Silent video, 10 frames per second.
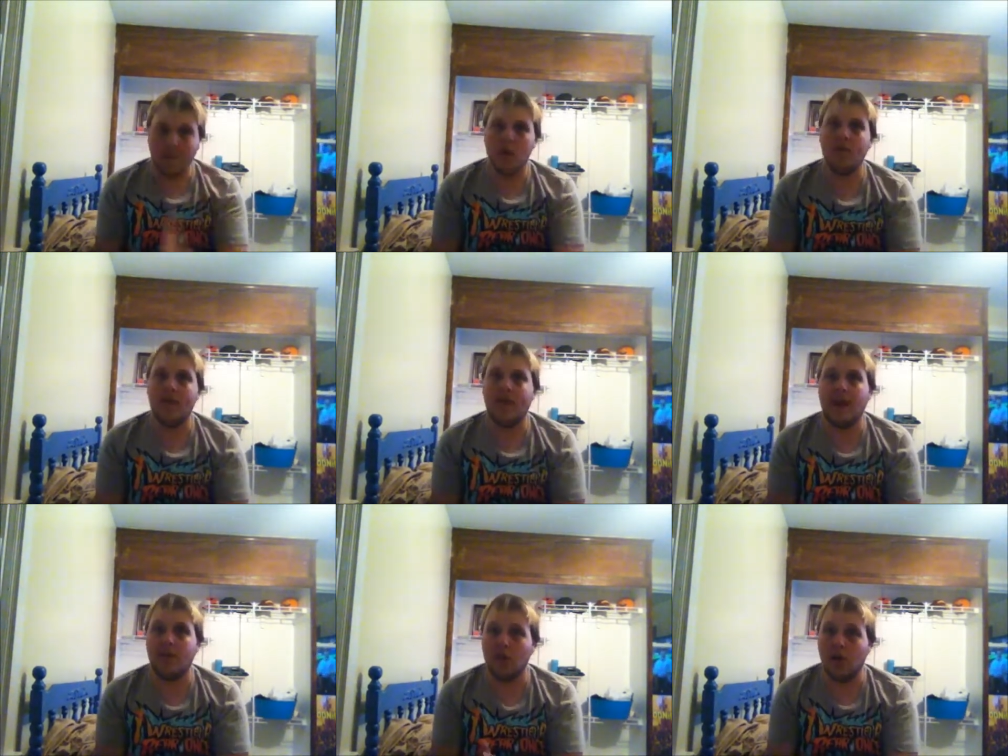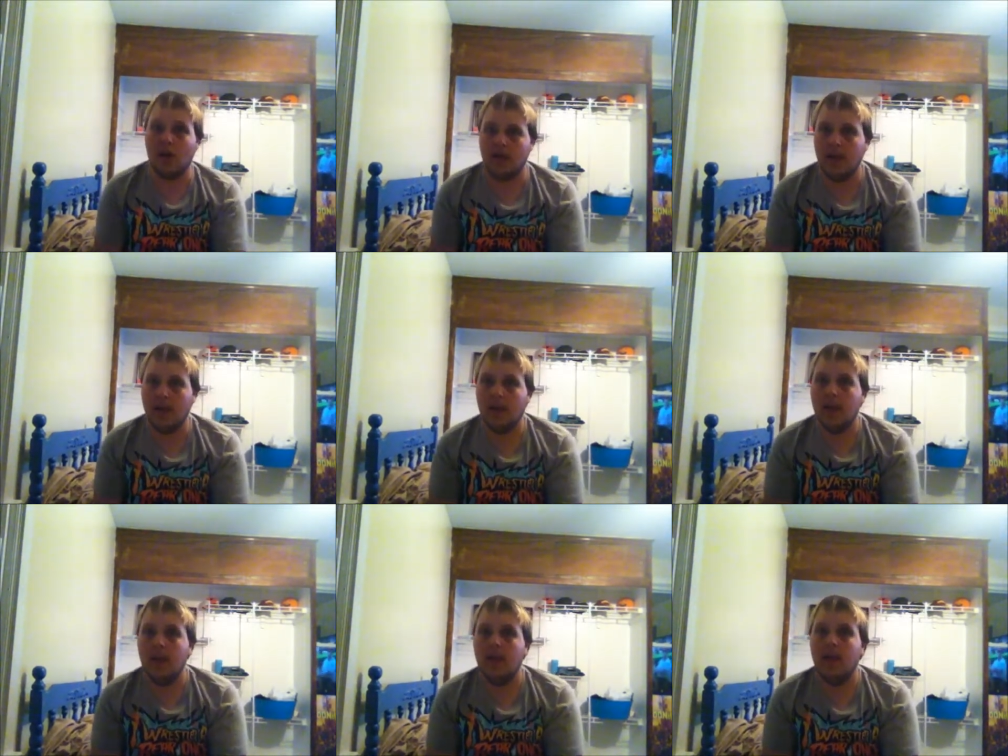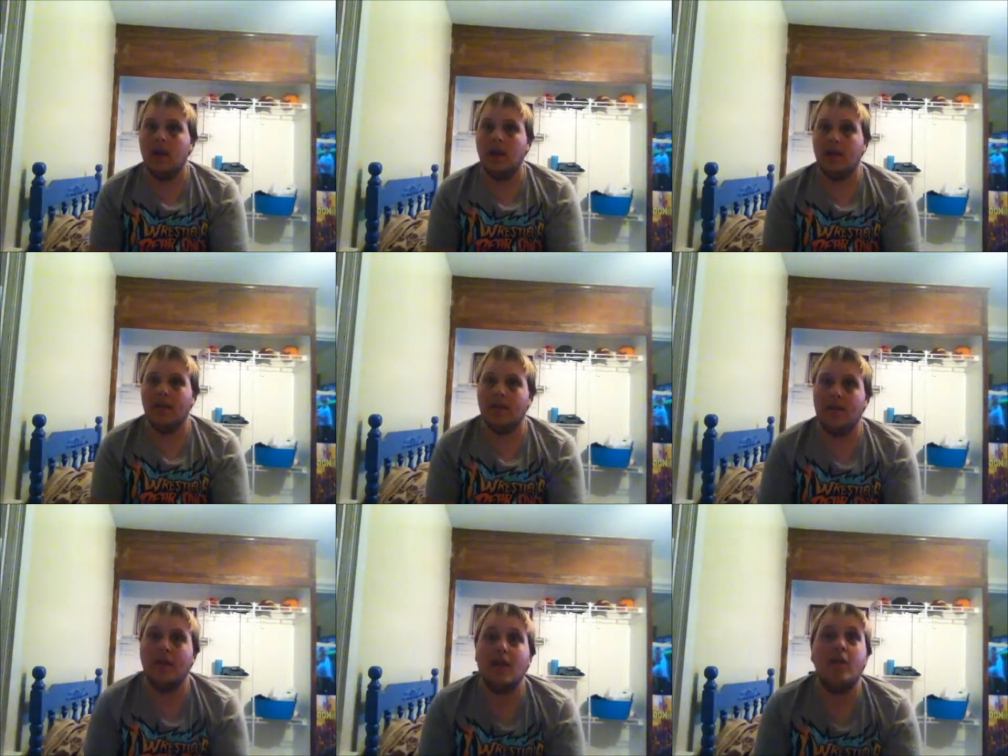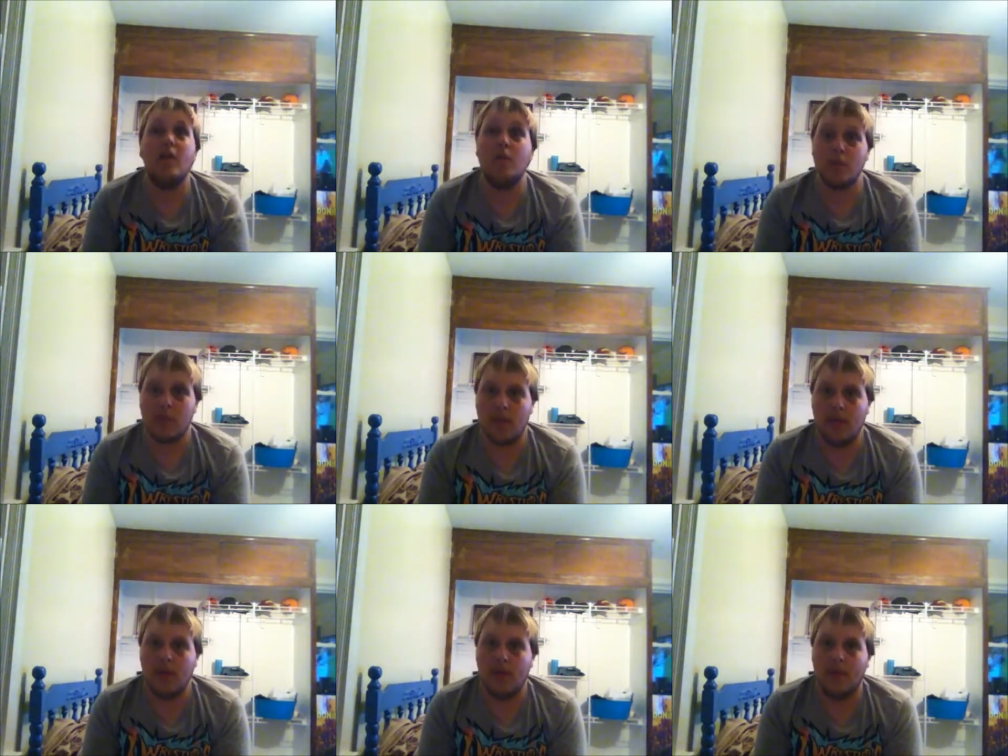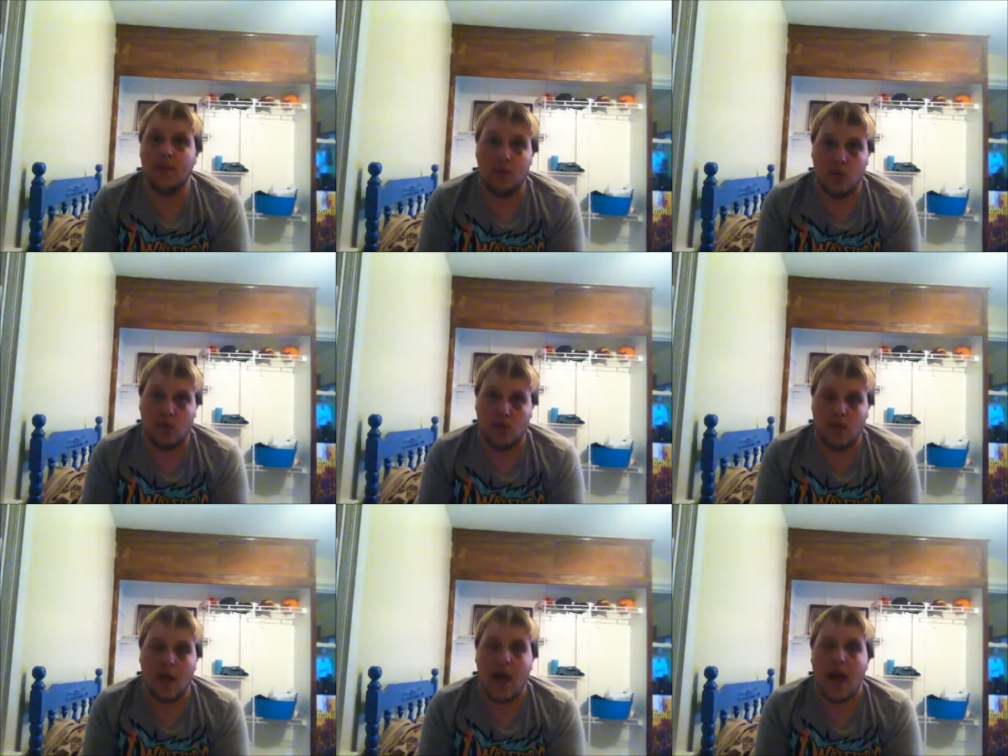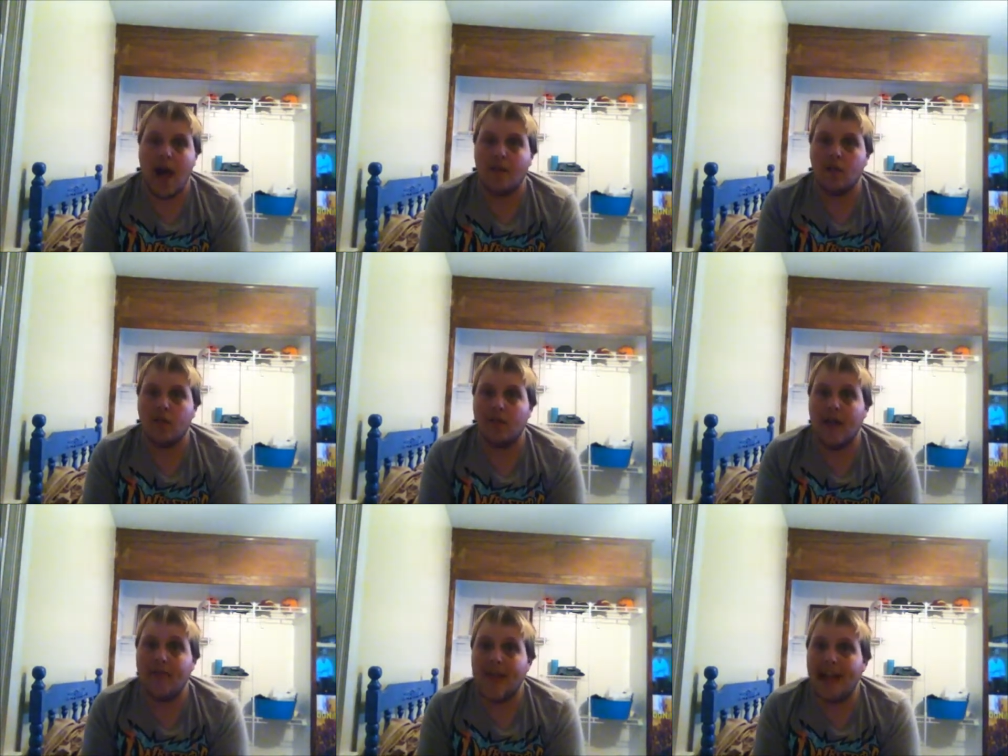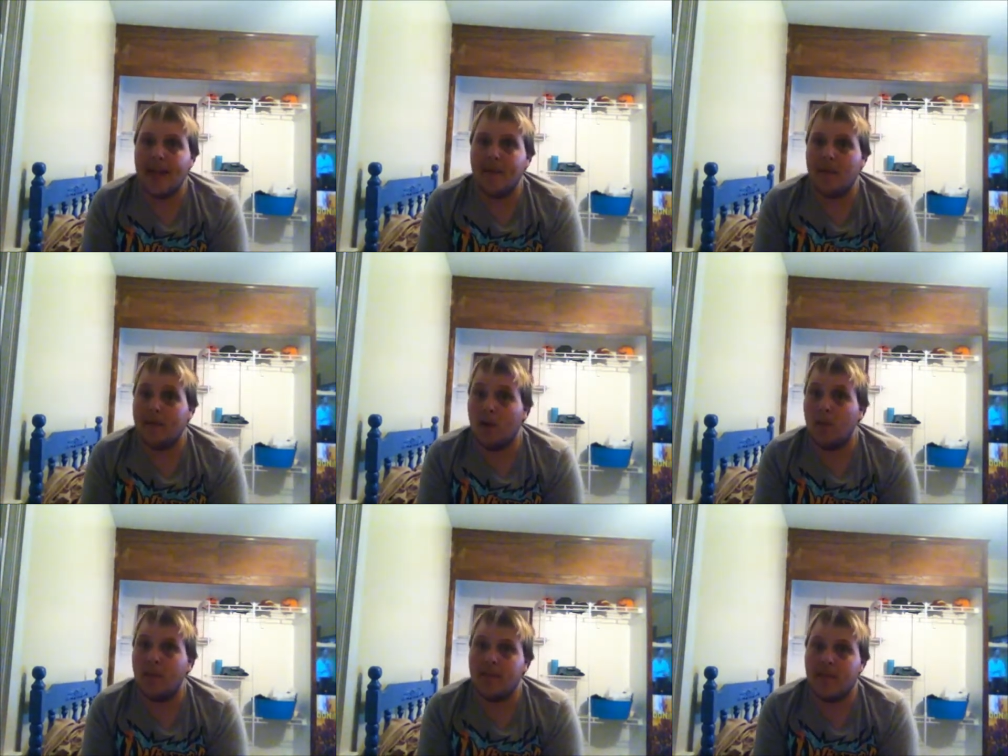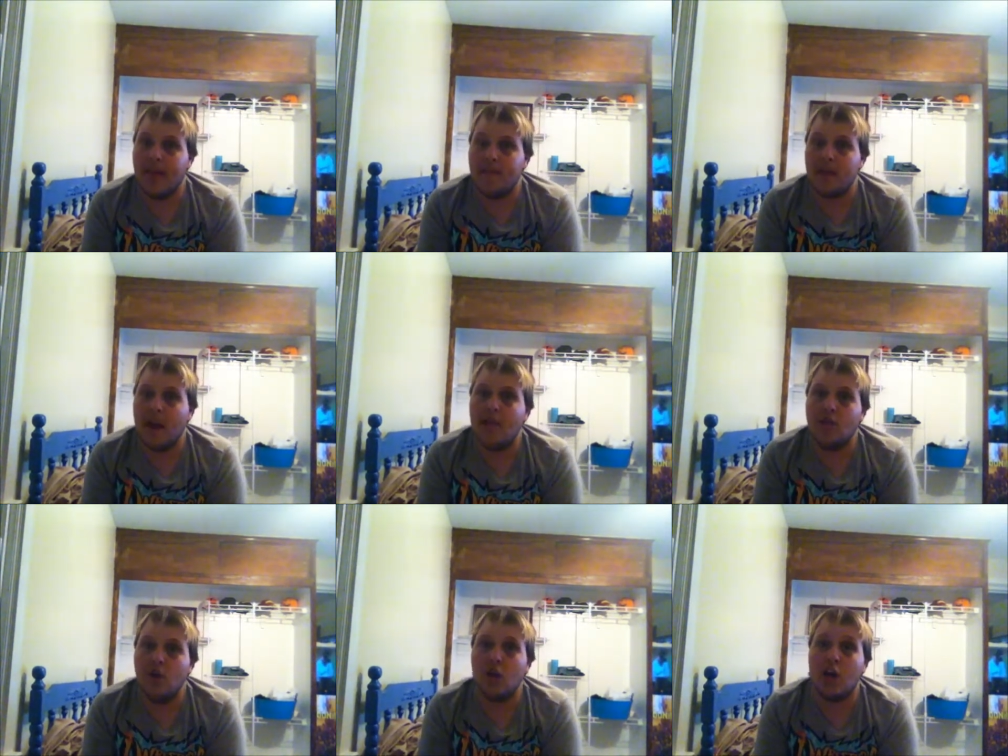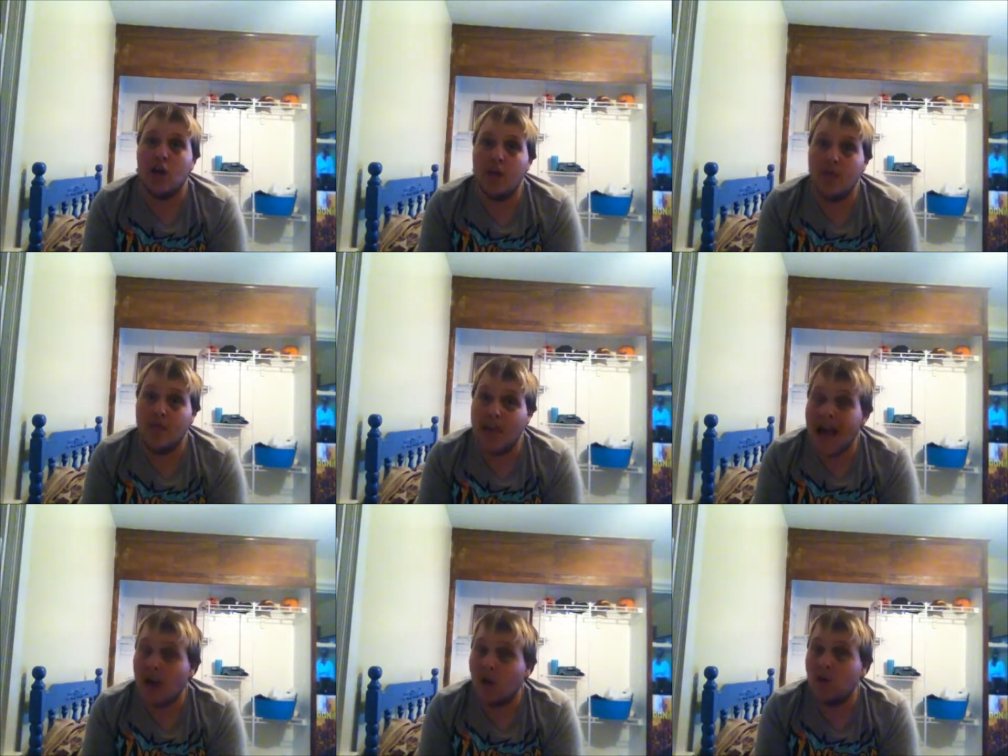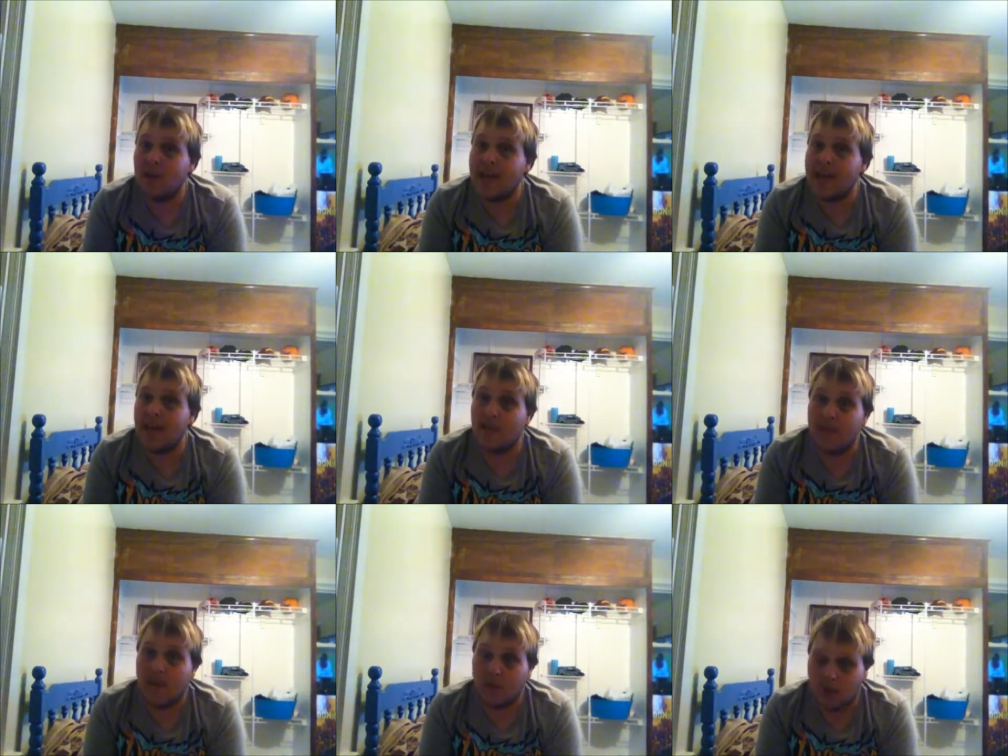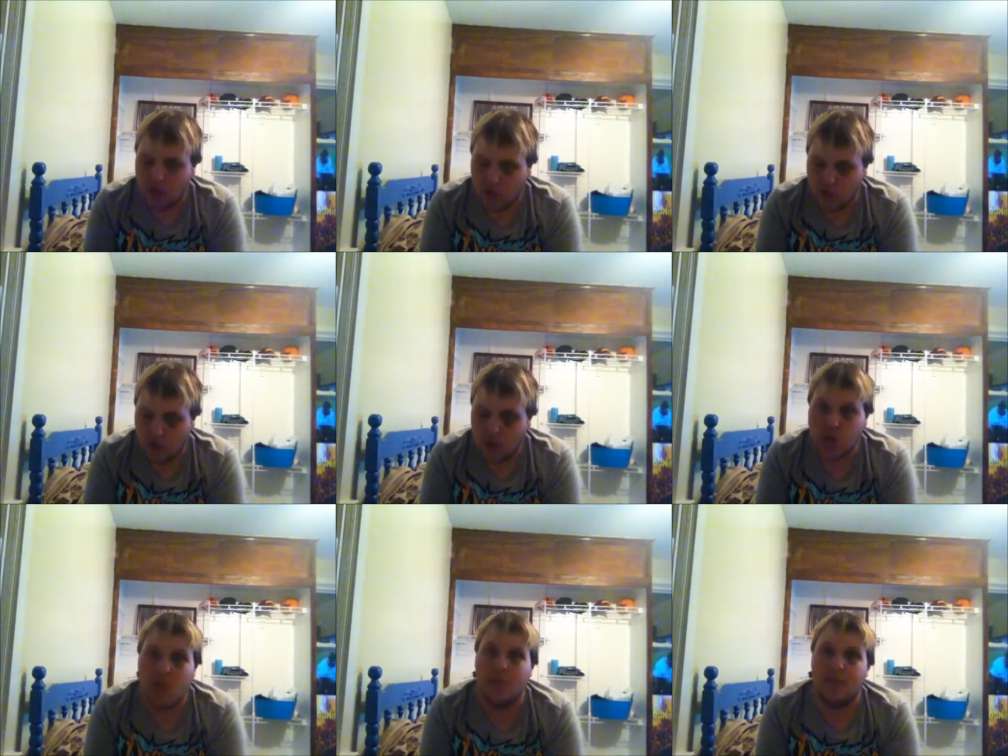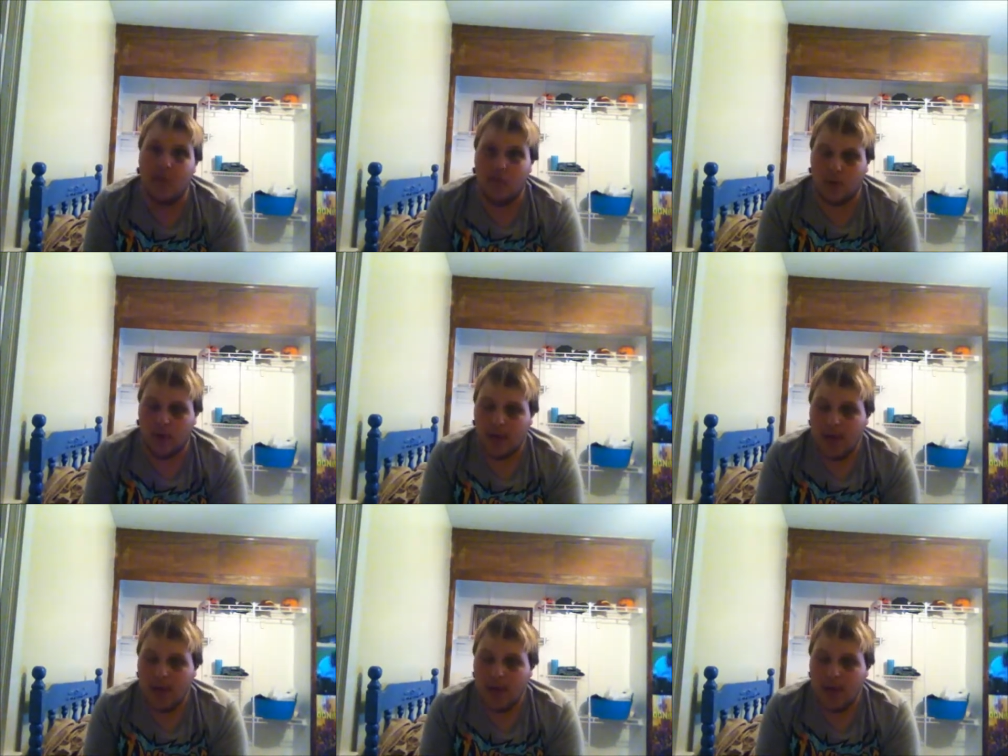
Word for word: movie that I took uh, it, it was uh, the producers. I recently got that again because my old one skipped. I took that old case of the other one and just switched to it with this one.